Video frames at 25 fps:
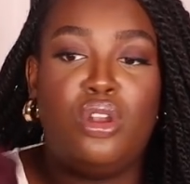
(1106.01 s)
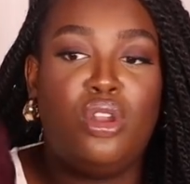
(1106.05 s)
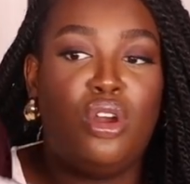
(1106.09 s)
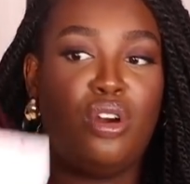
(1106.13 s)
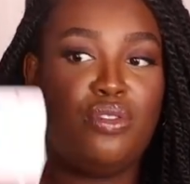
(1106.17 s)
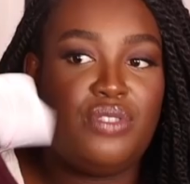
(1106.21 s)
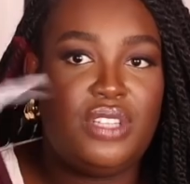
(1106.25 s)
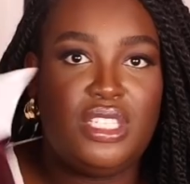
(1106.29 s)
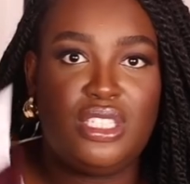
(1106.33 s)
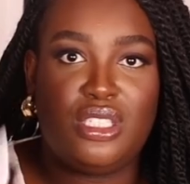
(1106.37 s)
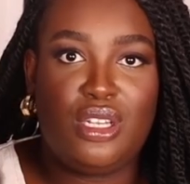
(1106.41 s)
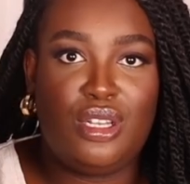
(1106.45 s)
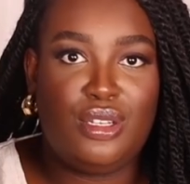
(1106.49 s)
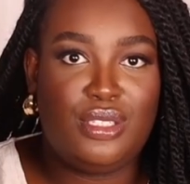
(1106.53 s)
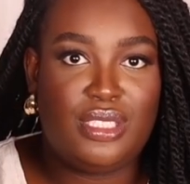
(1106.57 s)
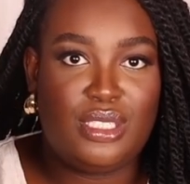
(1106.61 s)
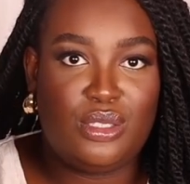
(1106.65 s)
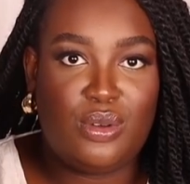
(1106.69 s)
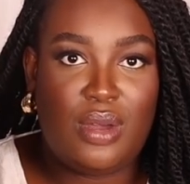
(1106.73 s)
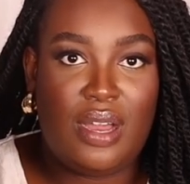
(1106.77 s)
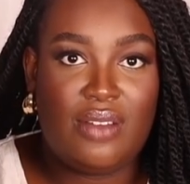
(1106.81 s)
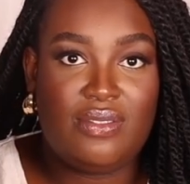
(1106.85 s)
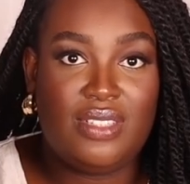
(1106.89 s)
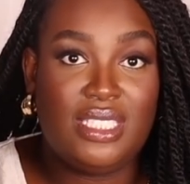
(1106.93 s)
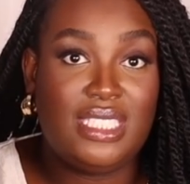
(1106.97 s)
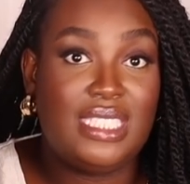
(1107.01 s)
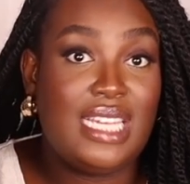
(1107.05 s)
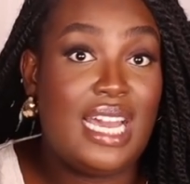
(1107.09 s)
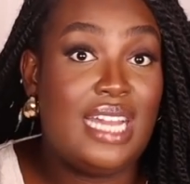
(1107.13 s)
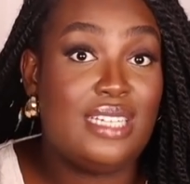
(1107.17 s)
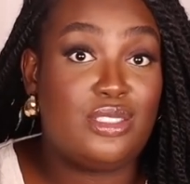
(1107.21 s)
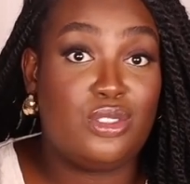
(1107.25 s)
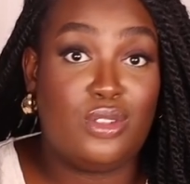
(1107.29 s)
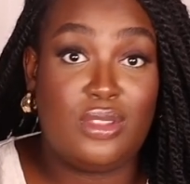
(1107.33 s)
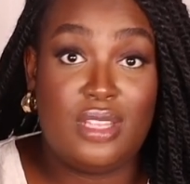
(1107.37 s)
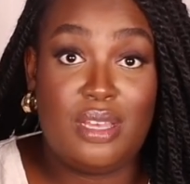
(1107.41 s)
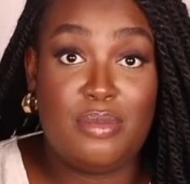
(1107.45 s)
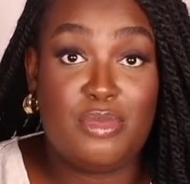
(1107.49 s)
A lot of these clothes still have the
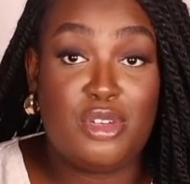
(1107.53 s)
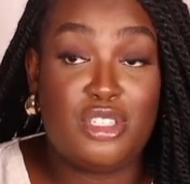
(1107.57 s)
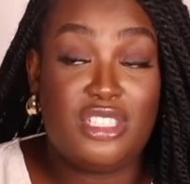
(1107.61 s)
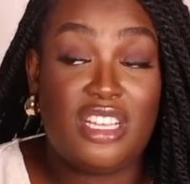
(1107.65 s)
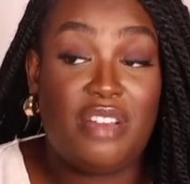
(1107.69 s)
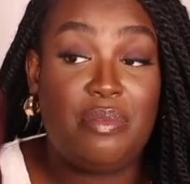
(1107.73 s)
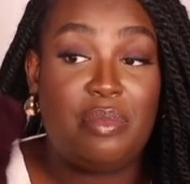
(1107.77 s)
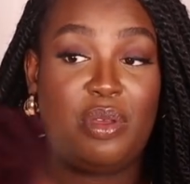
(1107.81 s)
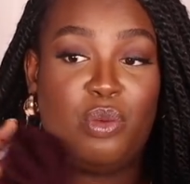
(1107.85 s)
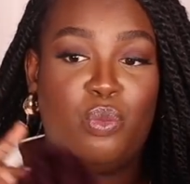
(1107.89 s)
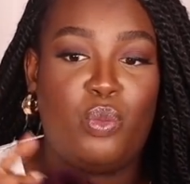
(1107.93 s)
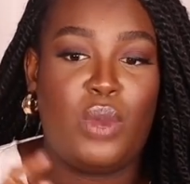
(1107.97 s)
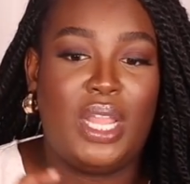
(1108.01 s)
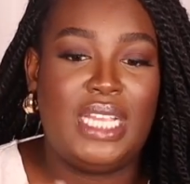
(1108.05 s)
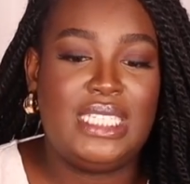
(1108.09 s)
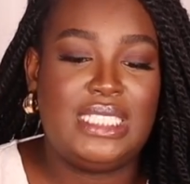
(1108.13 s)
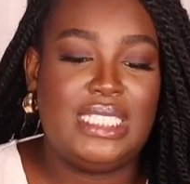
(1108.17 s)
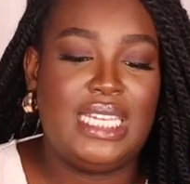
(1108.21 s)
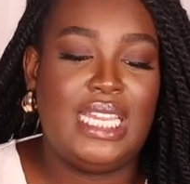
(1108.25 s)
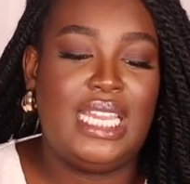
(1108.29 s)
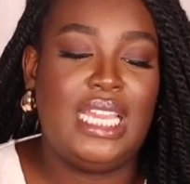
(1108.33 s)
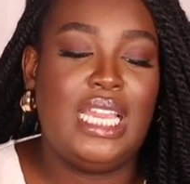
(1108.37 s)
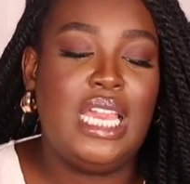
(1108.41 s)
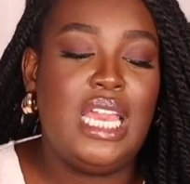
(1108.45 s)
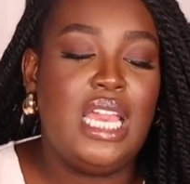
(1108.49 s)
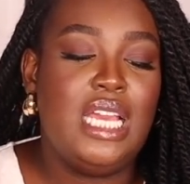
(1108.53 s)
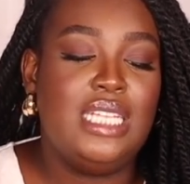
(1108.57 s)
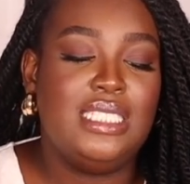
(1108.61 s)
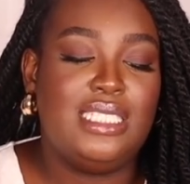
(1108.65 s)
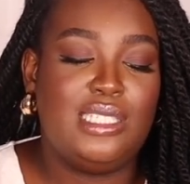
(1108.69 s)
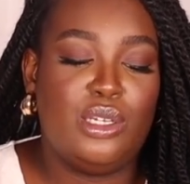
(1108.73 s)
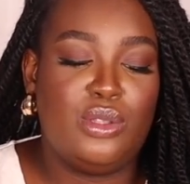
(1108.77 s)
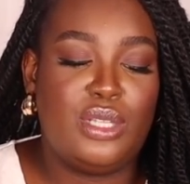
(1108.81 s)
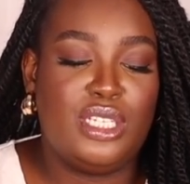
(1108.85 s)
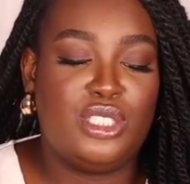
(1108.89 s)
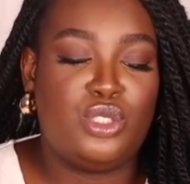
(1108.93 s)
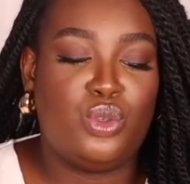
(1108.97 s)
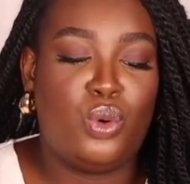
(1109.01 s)
tags on them because I've been waiting
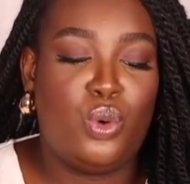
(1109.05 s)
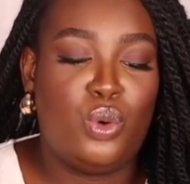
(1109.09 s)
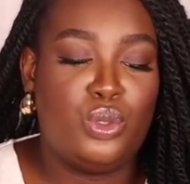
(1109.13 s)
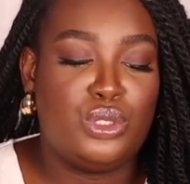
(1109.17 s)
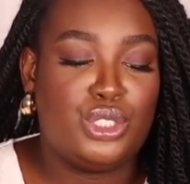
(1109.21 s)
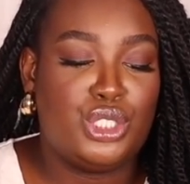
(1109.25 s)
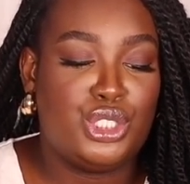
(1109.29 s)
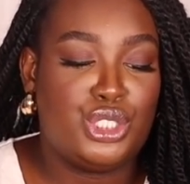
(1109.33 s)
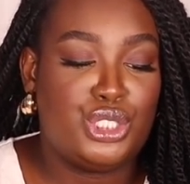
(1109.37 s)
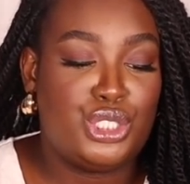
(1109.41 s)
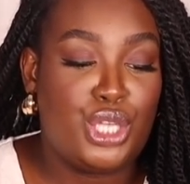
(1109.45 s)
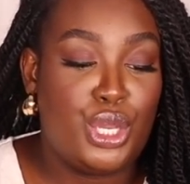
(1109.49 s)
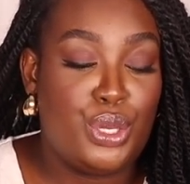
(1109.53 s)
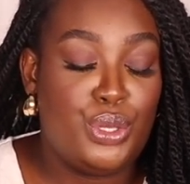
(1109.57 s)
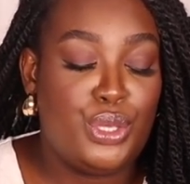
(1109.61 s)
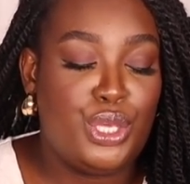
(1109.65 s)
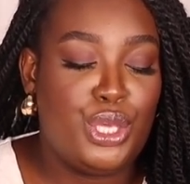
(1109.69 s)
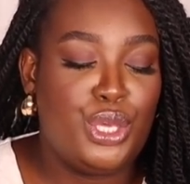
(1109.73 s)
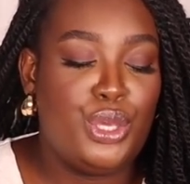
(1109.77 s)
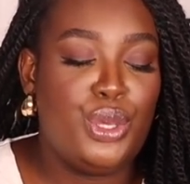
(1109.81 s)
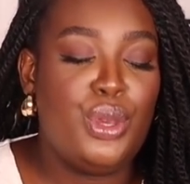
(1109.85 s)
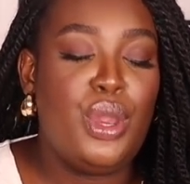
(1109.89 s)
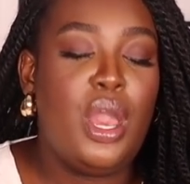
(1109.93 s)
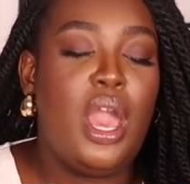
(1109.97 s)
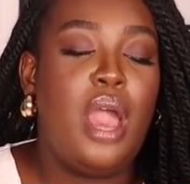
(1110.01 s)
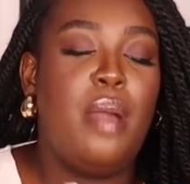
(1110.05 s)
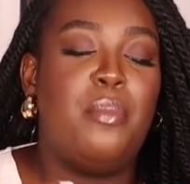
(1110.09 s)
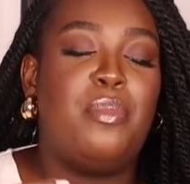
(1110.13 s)
till this haul to show you.